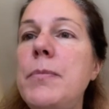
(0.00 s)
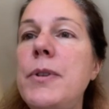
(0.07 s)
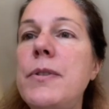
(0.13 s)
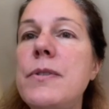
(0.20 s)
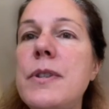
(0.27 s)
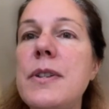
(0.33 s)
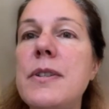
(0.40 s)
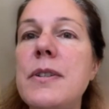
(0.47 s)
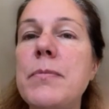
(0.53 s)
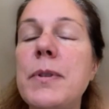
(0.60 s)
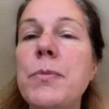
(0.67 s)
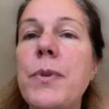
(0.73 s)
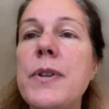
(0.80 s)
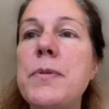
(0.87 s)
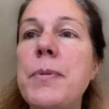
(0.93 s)
immune system
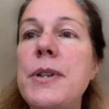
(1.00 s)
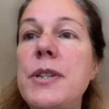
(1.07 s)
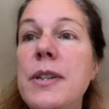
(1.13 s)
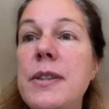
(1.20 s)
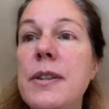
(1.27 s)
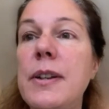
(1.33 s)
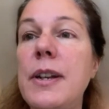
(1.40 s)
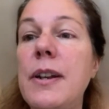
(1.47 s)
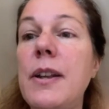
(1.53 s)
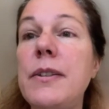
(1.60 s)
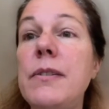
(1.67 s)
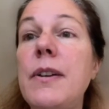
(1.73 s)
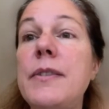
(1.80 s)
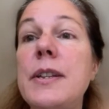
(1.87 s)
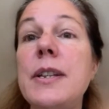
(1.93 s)
in one species than
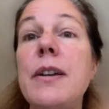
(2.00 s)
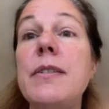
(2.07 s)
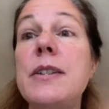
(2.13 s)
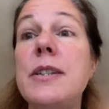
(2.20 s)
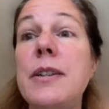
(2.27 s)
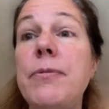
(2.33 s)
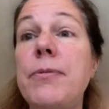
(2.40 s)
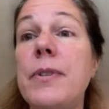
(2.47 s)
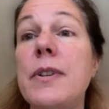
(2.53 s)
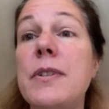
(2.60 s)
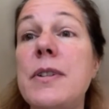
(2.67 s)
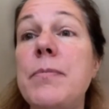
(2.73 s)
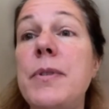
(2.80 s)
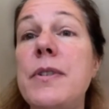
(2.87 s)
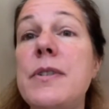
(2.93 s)
another. I think there are
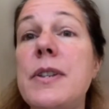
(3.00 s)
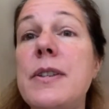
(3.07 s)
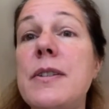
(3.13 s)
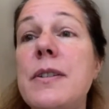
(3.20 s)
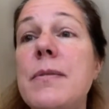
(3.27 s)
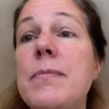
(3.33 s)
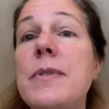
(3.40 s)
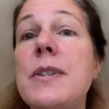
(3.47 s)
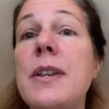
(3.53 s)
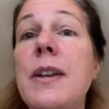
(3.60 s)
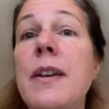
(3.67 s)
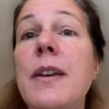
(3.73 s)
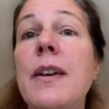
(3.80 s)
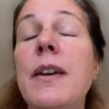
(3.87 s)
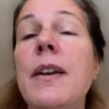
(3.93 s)
different immune systems.
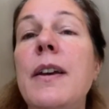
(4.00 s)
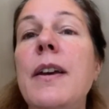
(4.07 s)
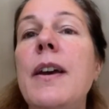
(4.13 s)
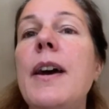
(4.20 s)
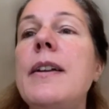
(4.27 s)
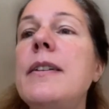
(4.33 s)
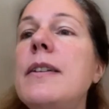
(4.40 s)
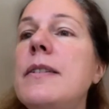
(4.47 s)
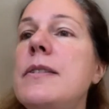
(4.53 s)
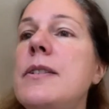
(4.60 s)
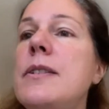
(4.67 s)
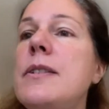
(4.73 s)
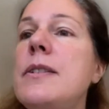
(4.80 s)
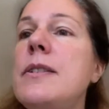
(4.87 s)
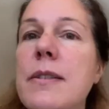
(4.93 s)
And
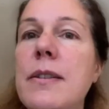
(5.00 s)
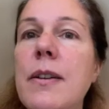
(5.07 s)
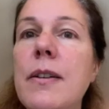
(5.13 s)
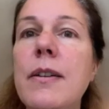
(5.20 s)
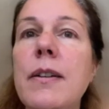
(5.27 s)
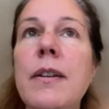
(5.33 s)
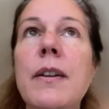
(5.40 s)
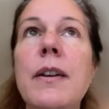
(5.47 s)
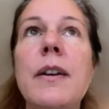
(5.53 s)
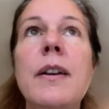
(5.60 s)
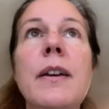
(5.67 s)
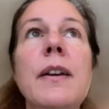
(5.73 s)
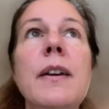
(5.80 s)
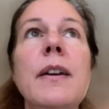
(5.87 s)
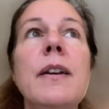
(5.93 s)
so that's the,
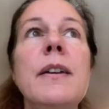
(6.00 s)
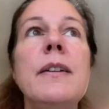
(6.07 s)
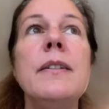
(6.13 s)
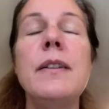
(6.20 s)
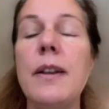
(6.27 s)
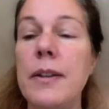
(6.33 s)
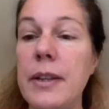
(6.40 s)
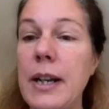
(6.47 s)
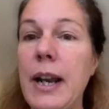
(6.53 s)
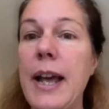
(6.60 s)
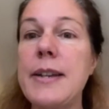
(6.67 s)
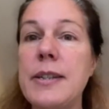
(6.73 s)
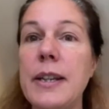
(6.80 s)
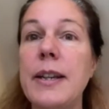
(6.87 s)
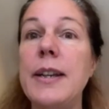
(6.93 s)
like the
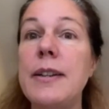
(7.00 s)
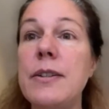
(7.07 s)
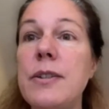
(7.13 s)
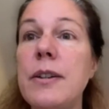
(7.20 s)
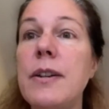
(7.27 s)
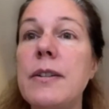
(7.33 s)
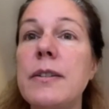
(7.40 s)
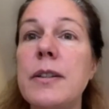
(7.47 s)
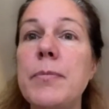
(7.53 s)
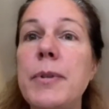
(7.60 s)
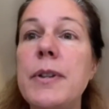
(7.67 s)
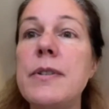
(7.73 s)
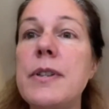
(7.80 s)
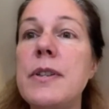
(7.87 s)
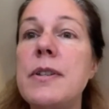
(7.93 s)
classic internal
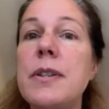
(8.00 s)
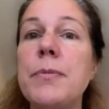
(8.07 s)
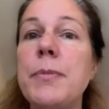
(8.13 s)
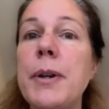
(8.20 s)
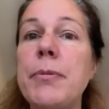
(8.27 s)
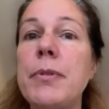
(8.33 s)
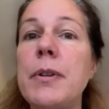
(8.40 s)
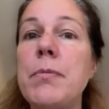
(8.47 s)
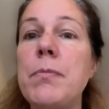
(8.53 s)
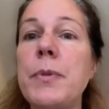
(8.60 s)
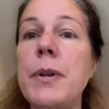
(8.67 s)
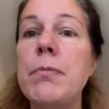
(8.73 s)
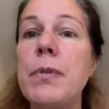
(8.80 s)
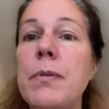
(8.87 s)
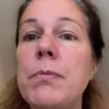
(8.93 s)
immune system where we,
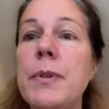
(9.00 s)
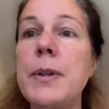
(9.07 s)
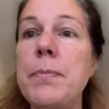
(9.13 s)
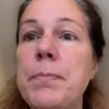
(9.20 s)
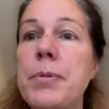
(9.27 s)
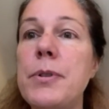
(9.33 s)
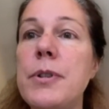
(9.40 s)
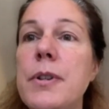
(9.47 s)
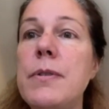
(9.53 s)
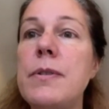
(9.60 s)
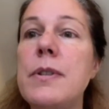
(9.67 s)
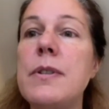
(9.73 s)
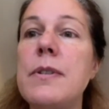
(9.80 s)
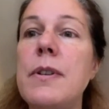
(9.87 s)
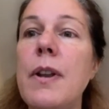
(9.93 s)
we, we
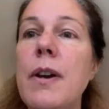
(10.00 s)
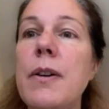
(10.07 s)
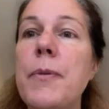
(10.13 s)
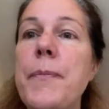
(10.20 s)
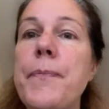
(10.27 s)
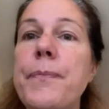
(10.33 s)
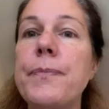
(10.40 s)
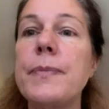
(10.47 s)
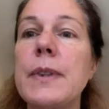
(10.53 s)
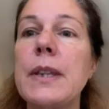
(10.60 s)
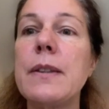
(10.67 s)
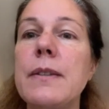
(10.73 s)
produce um,